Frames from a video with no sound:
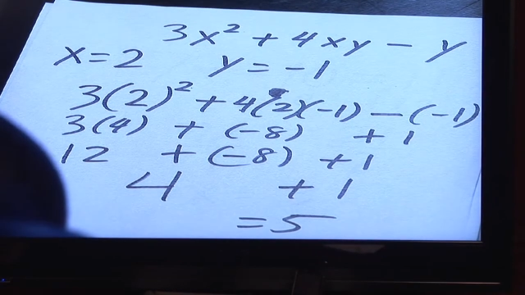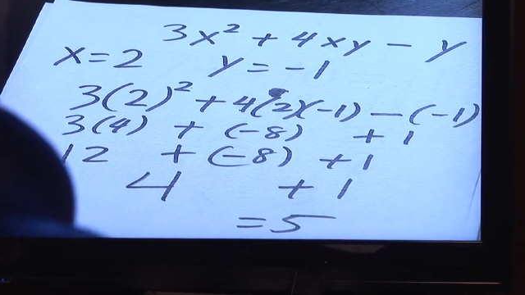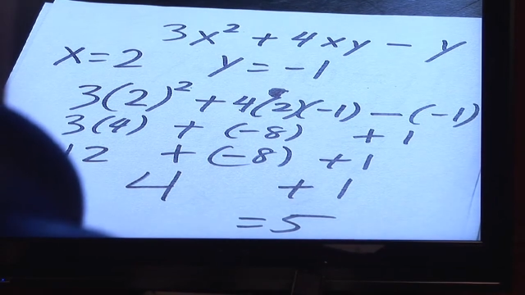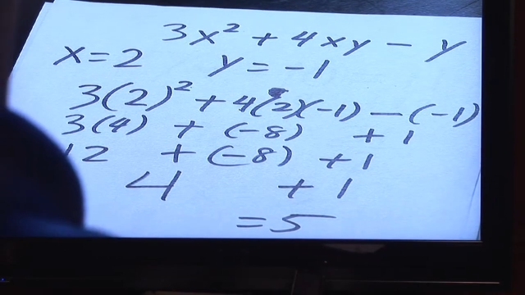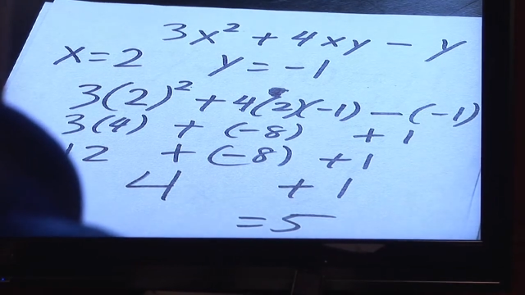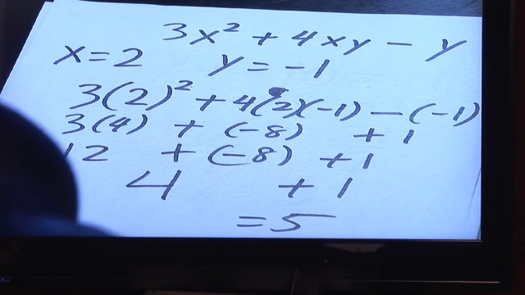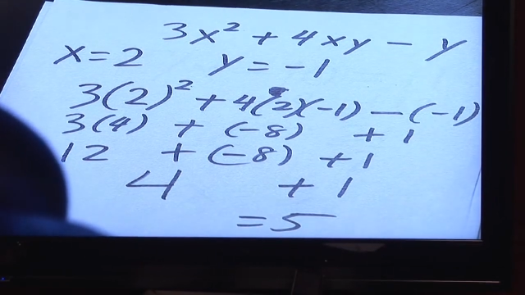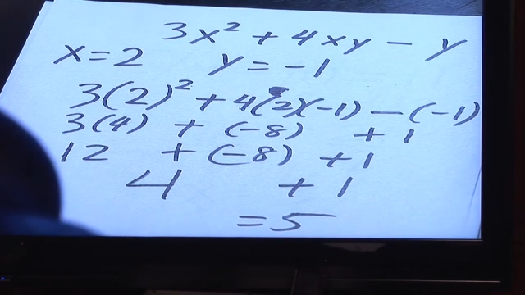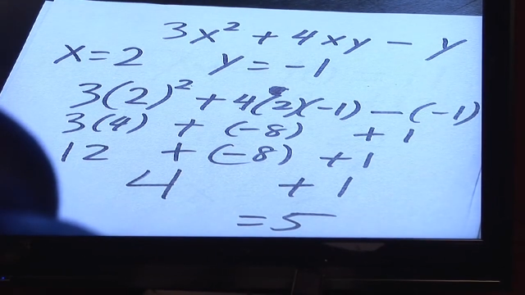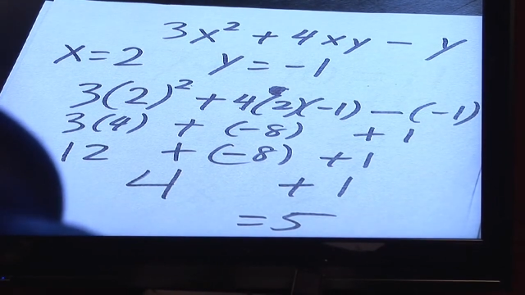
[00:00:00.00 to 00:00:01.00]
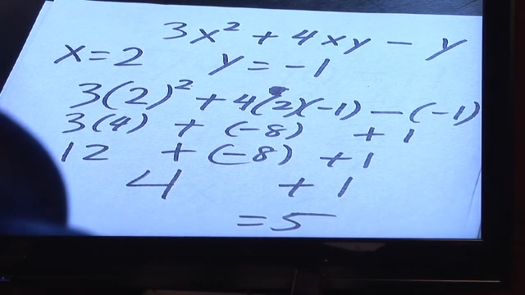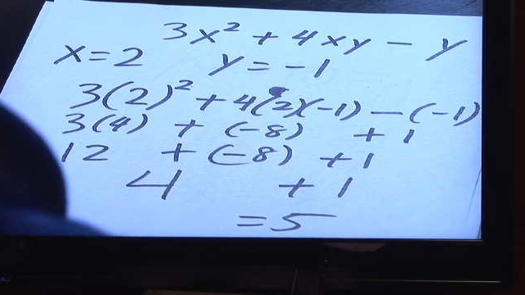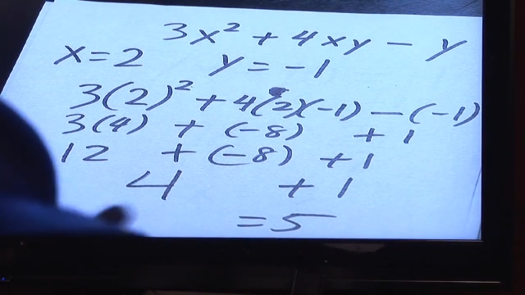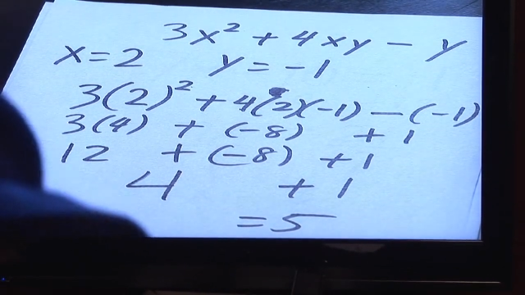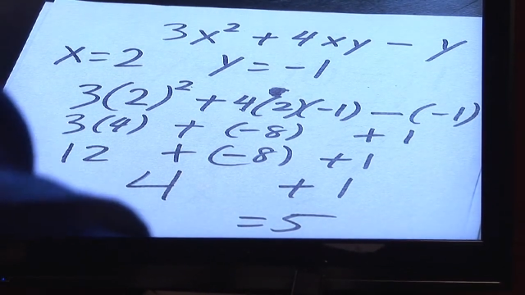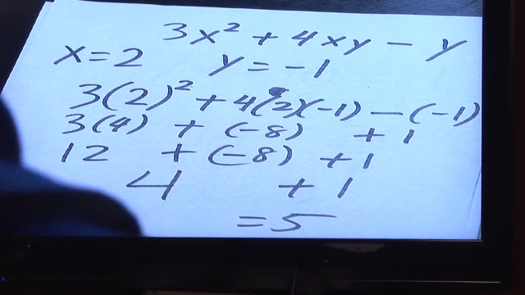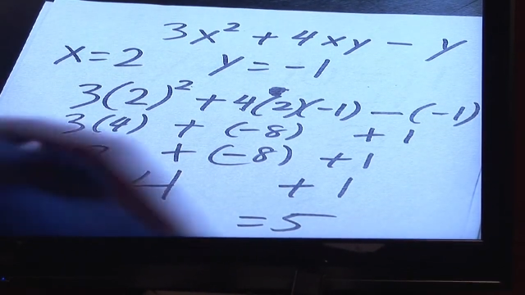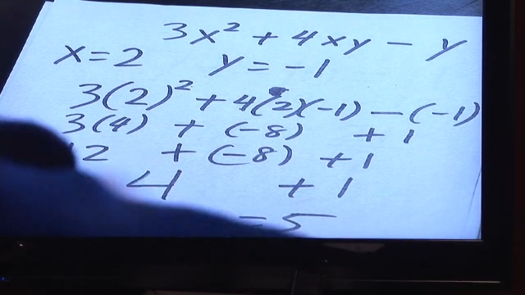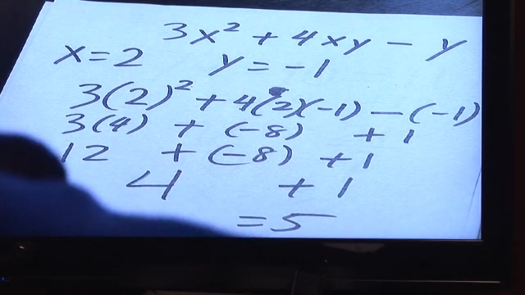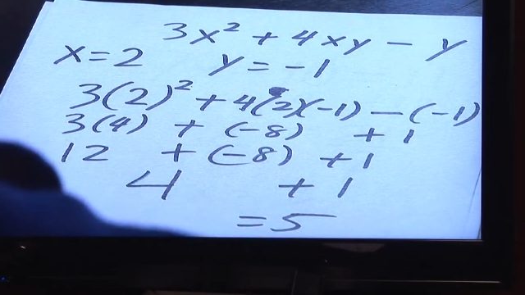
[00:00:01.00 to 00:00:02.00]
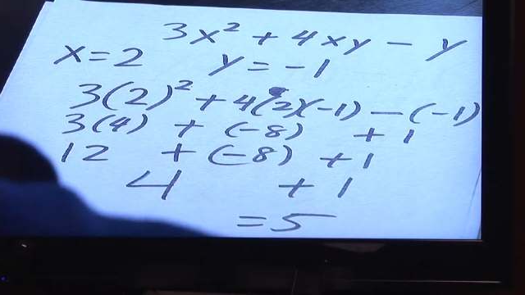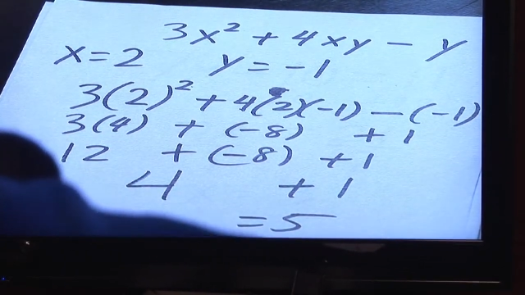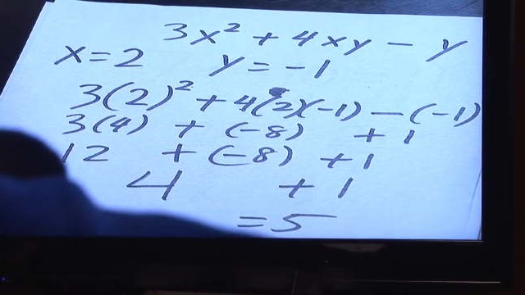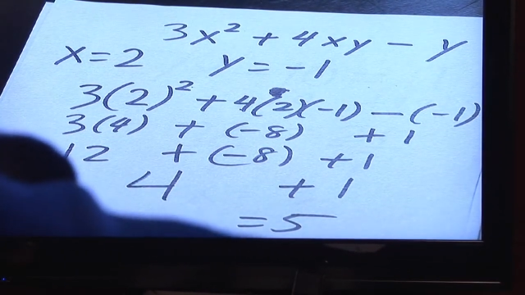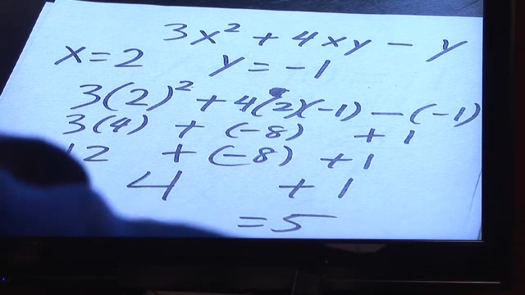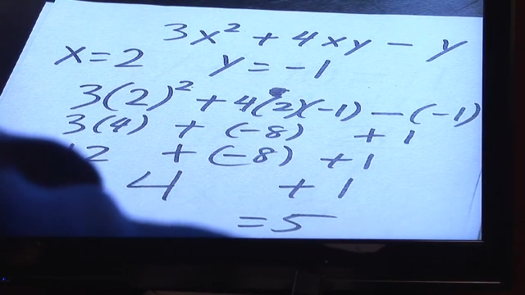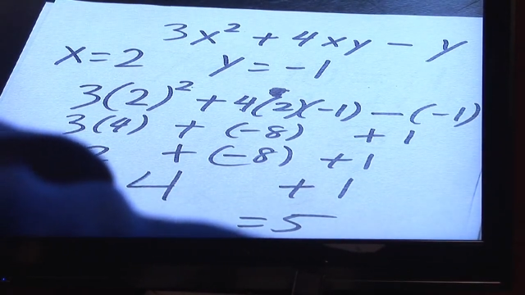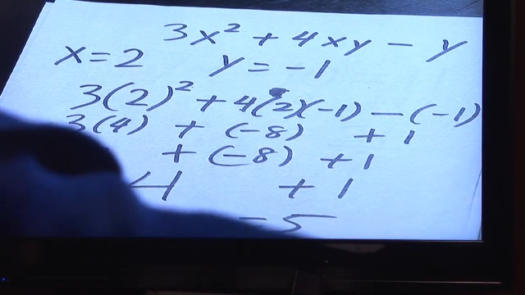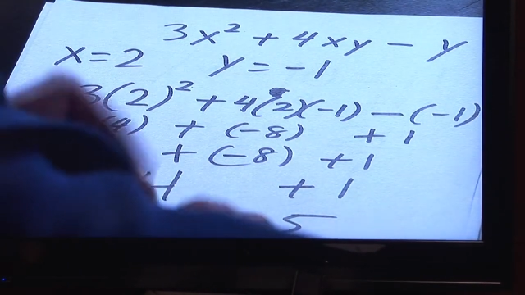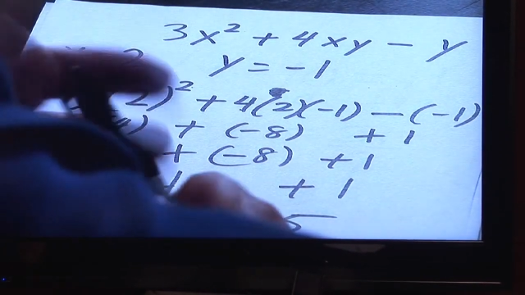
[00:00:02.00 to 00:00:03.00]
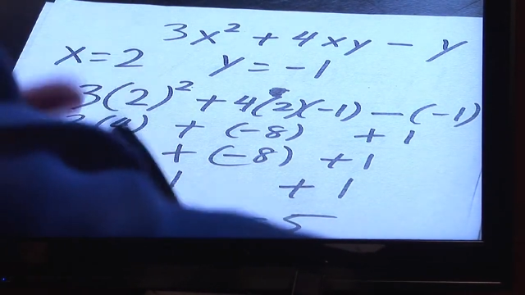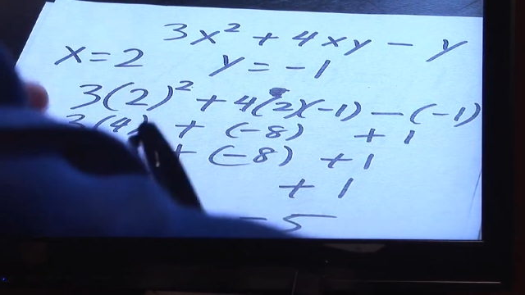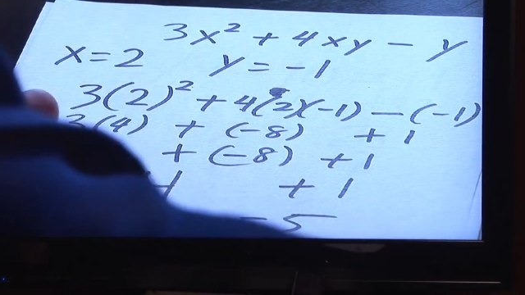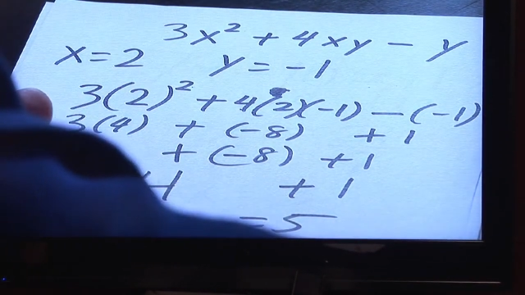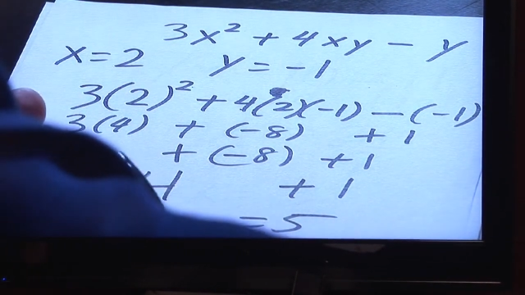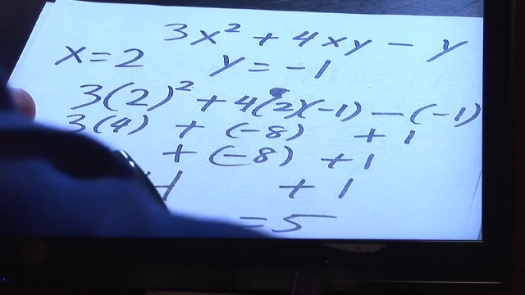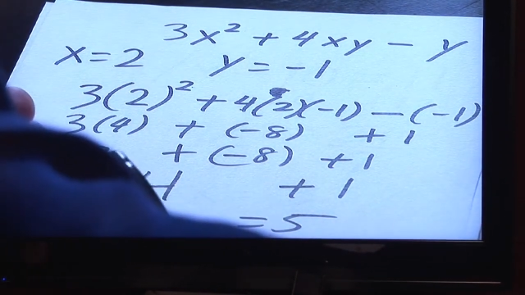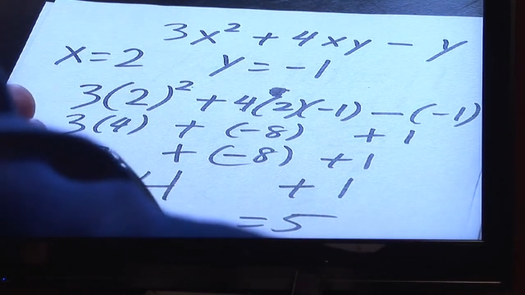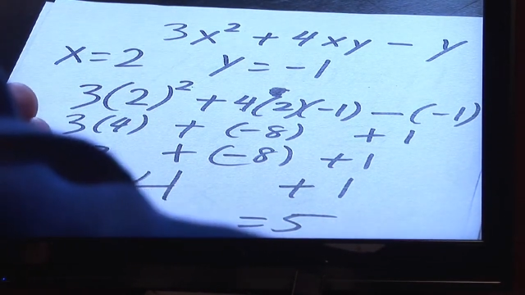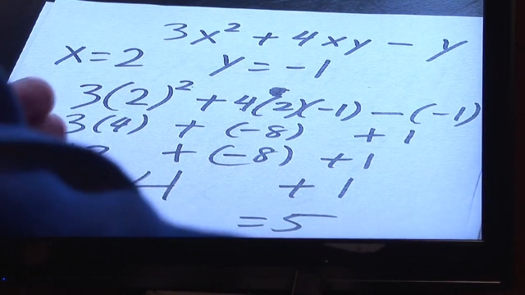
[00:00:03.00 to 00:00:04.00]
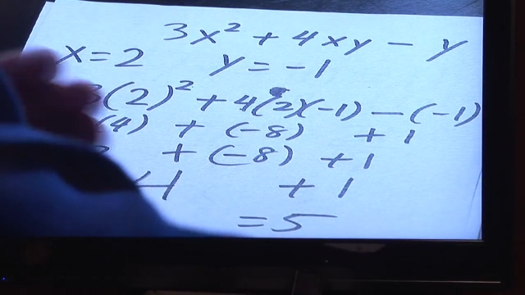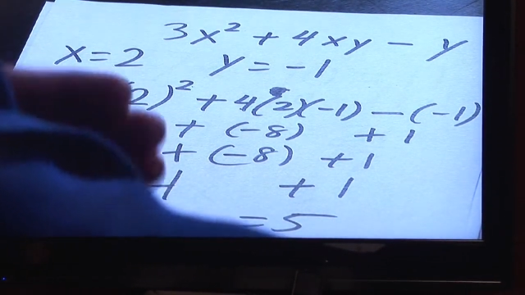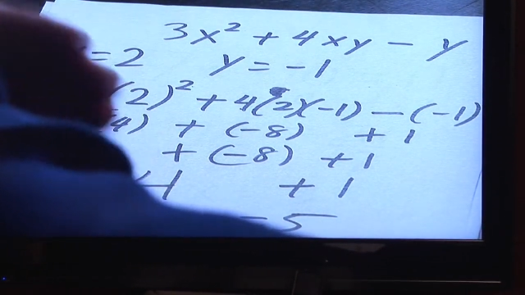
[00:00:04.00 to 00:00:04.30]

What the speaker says: [unreadable: no face in view]